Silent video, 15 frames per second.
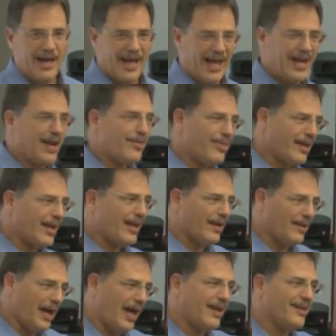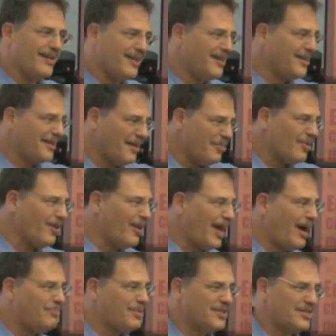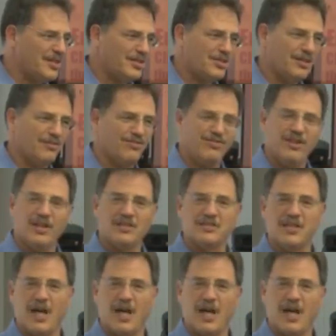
And I think a lot of the liberal opposition feels